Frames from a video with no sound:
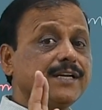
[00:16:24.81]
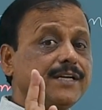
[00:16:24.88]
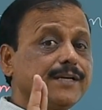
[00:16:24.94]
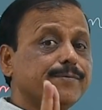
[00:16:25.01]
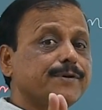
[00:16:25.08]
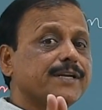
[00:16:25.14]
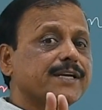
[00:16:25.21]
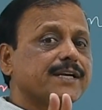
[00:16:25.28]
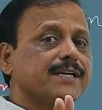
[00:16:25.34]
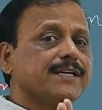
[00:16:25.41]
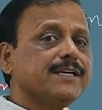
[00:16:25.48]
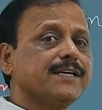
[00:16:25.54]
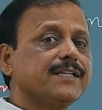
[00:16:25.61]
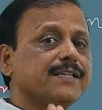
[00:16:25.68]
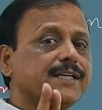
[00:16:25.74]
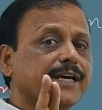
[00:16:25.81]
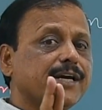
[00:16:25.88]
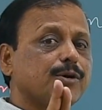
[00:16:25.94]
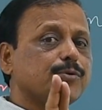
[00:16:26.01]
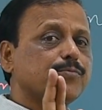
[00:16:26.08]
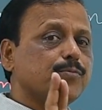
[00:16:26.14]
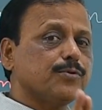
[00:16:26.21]
Definitely they
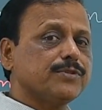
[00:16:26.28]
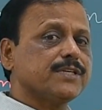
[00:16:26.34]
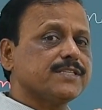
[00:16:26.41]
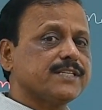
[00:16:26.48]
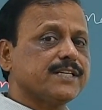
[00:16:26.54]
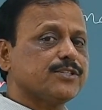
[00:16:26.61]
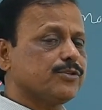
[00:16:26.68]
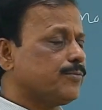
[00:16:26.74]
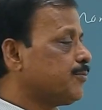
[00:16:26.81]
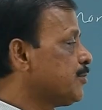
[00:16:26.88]
have both the sets of